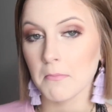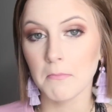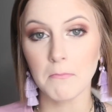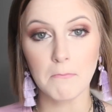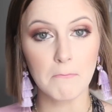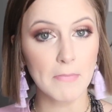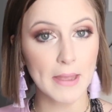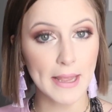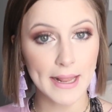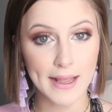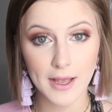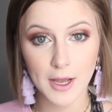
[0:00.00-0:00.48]

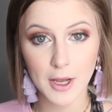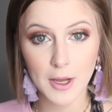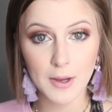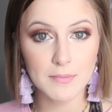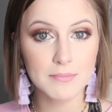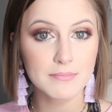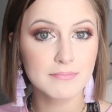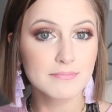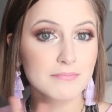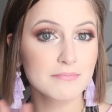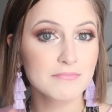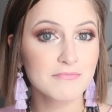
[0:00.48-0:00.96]

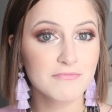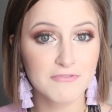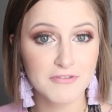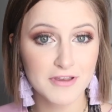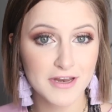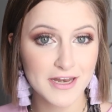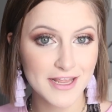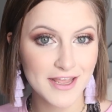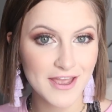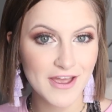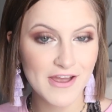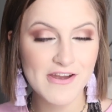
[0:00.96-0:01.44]
makeup
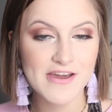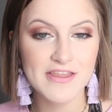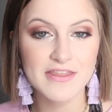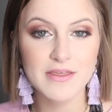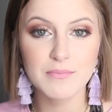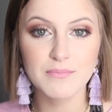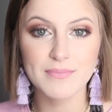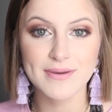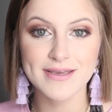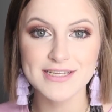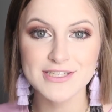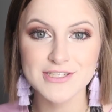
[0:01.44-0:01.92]
video,
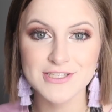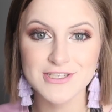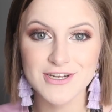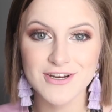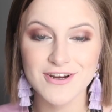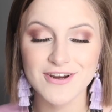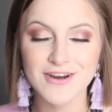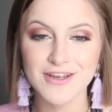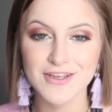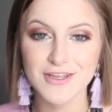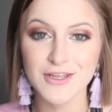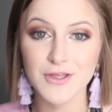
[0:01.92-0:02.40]
then be
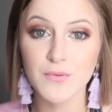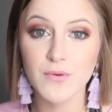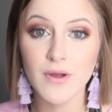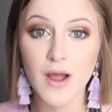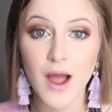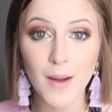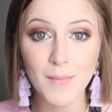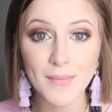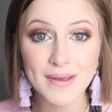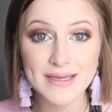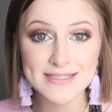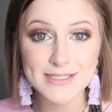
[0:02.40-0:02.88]
sure you
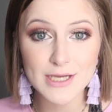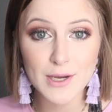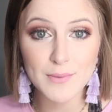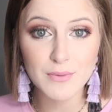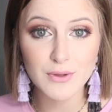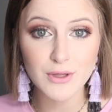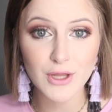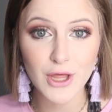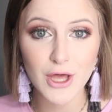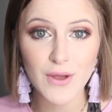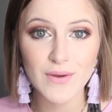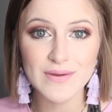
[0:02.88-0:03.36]
comment
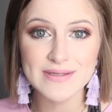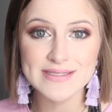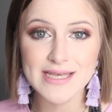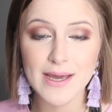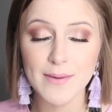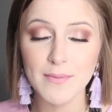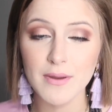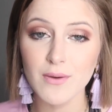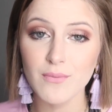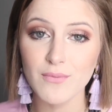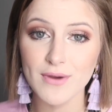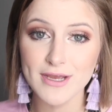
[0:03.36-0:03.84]
down below.
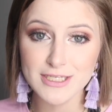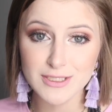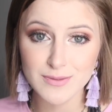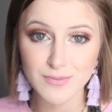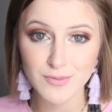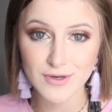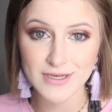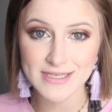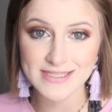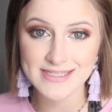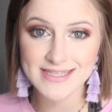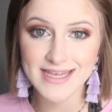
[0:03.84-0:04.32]
Tell me
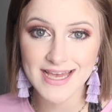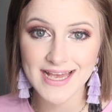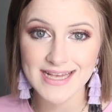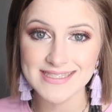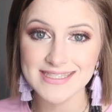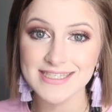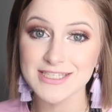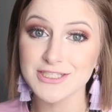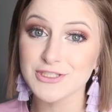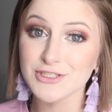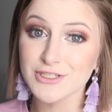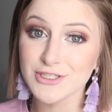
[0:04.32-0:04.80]
which
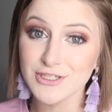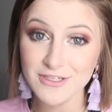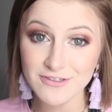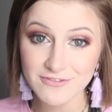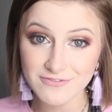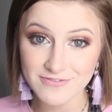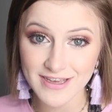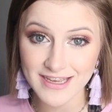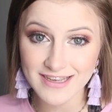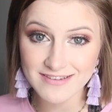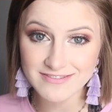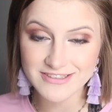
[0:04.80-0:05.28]
princess is
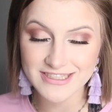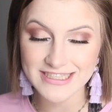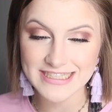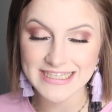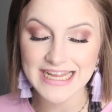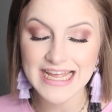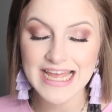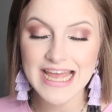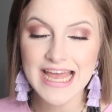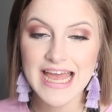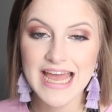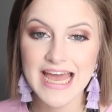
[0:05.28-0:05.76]
your favorite,
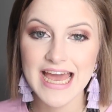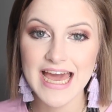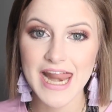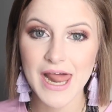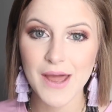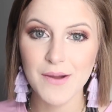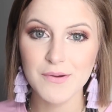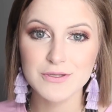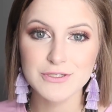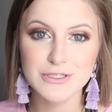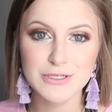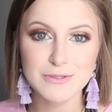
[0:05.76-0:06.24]

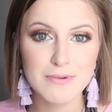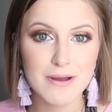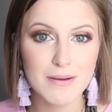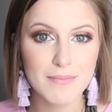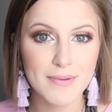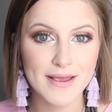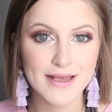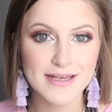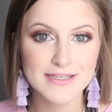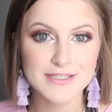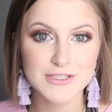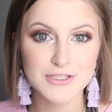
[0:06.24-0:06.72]
and I will do
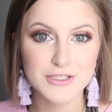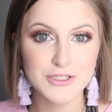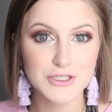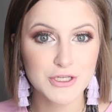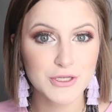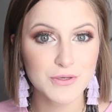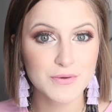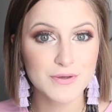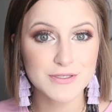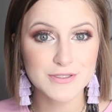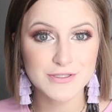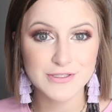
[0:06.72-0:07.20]
my best
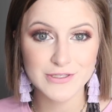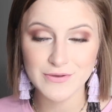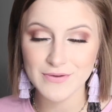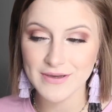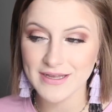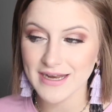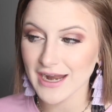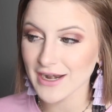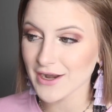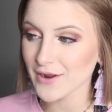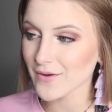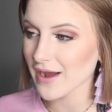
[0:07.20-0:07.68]
to do
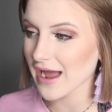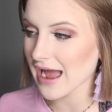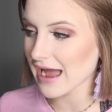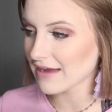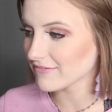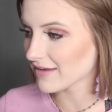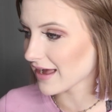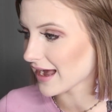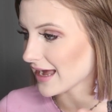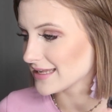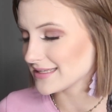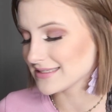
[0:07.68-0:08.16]
it. I know I
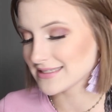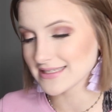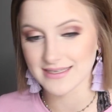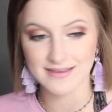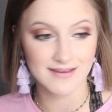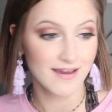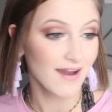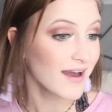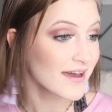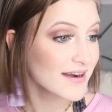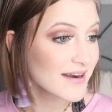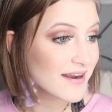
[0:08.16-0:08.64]
have gotten
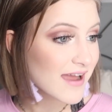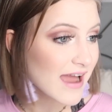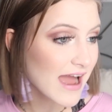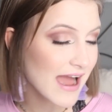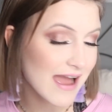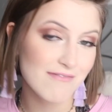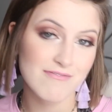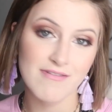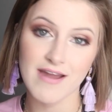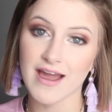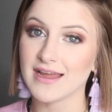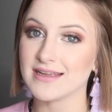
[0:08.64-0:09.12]
Tiana,
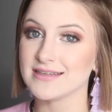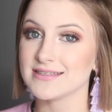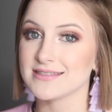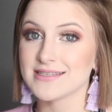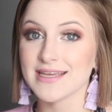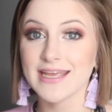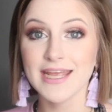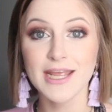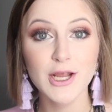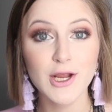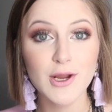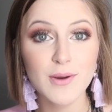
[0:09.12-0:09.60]
I have gotten
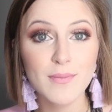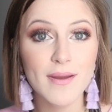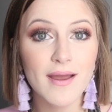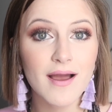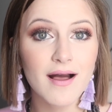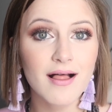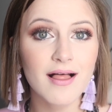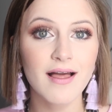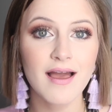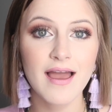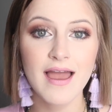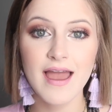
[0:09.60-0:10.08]

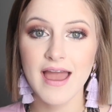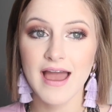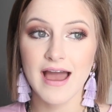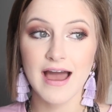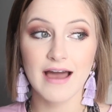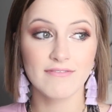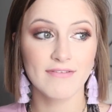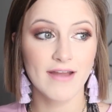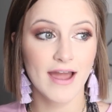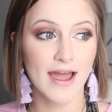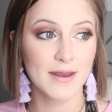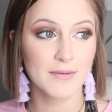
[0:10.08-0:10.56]

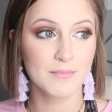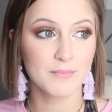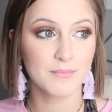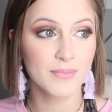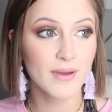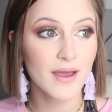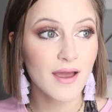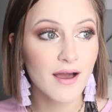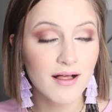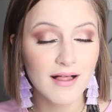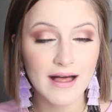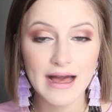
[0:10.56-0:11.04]
Tinkerbell, I've gotten
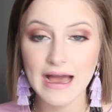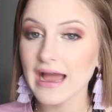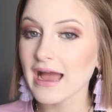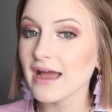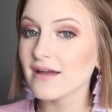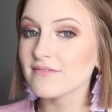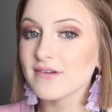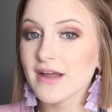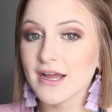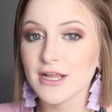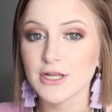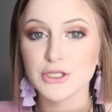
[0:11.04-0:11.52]
Belle. I
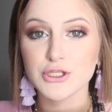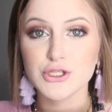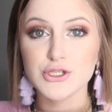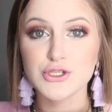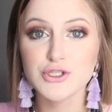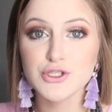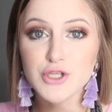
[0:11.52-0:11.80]
have gotten